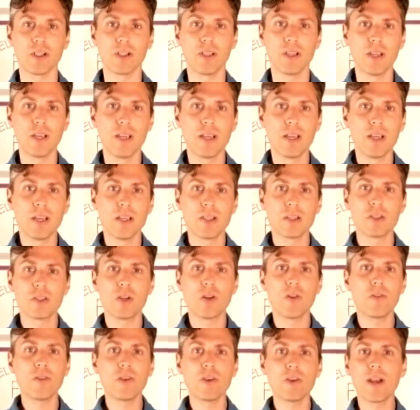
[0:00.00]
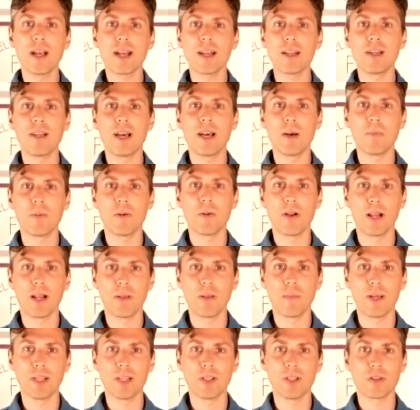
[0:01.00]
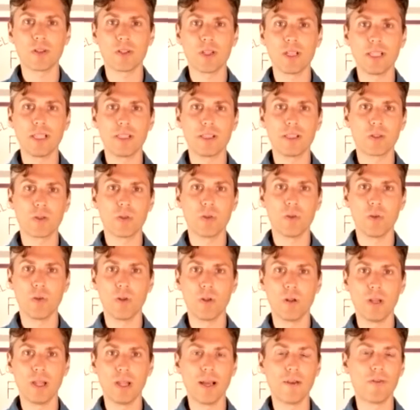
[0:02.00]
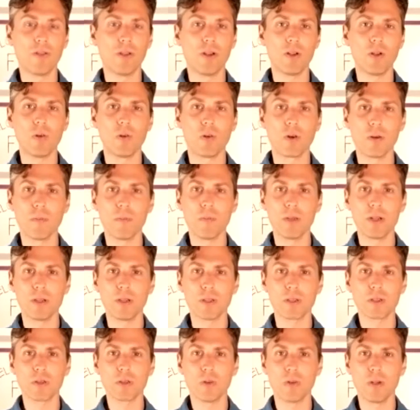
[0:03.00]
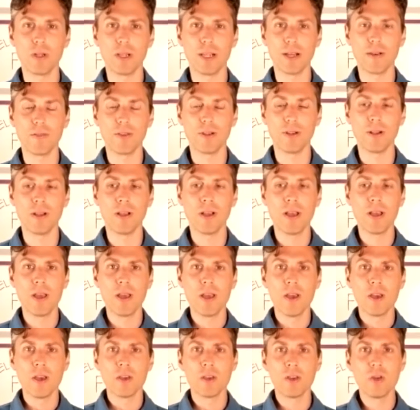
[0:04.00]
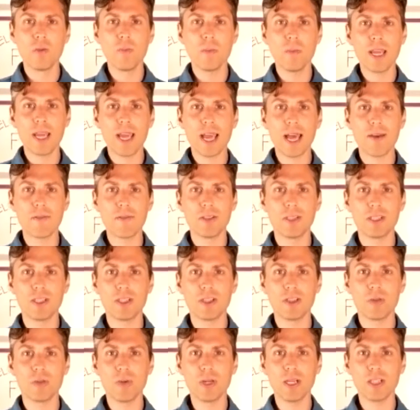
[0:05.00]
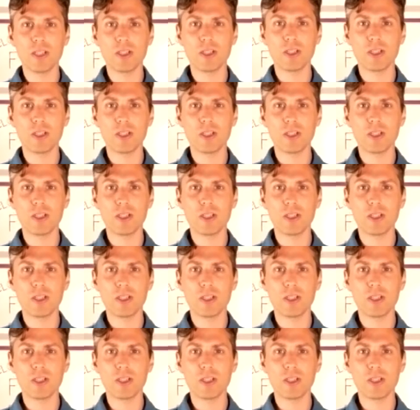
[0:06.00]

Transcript: So if you're at an upper elementary school level or middle school level, you may have a situation where